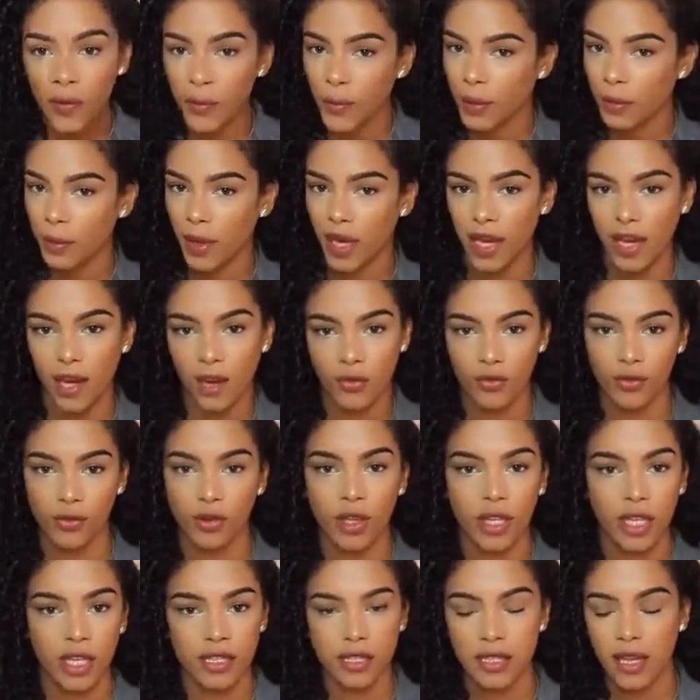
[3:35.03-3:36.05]
with my hair
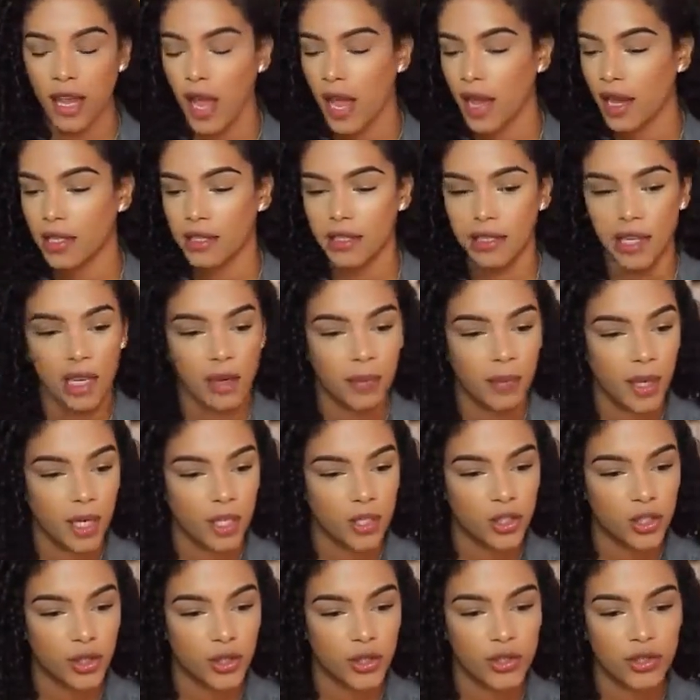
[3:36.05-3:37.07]
fully intact and take
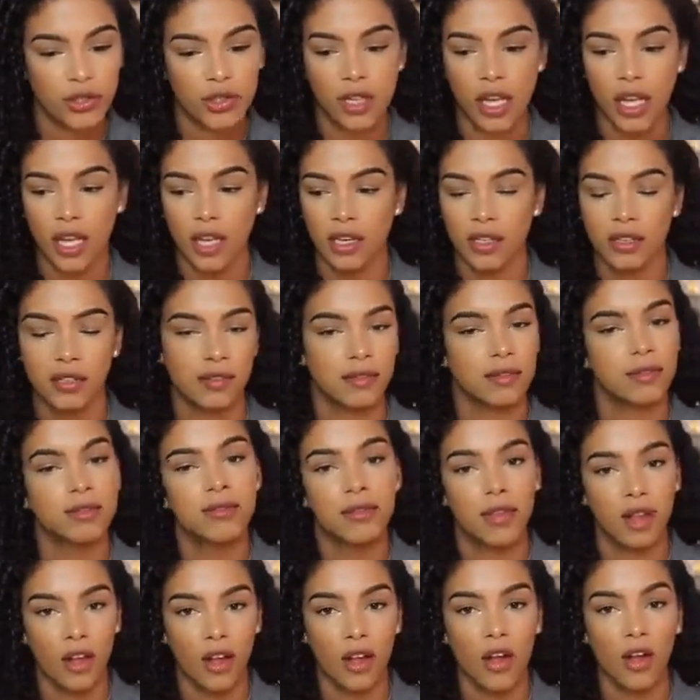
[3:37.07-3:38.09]
pictures and
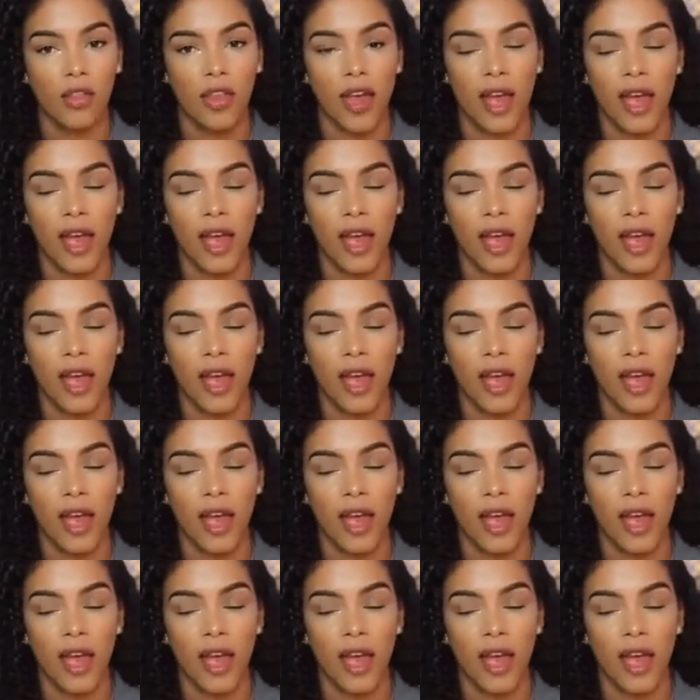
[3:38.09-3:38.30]
all